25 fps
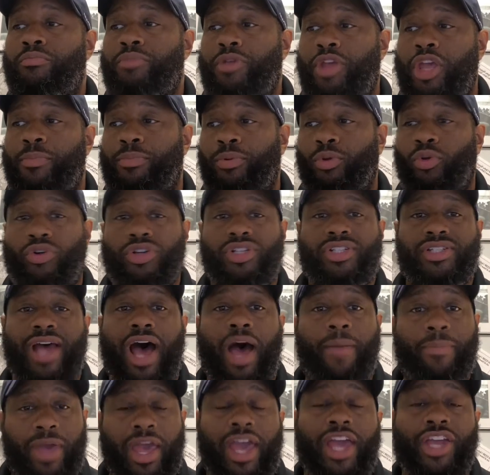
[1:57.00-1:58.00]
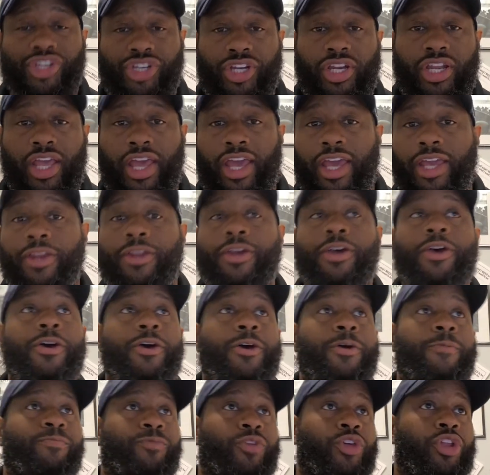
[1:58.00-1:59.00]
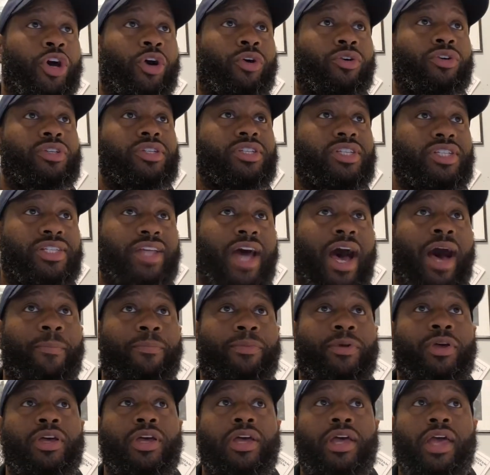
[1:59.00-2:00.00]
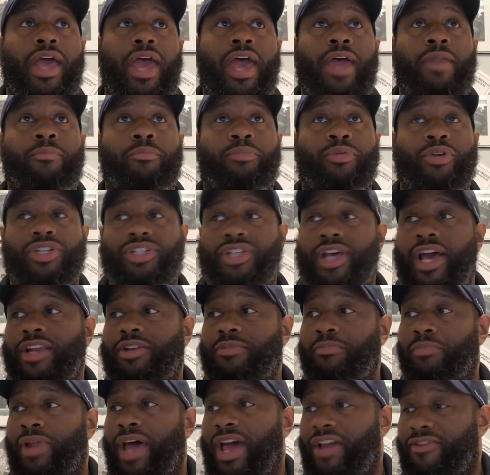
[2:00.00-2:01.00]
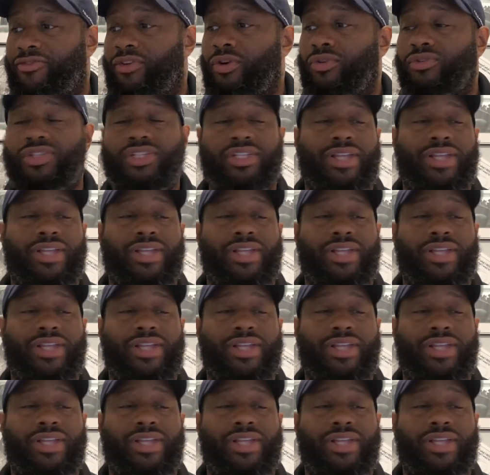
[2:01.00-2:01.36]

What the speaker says: people or stop Asian hate. Stop and protect black folks.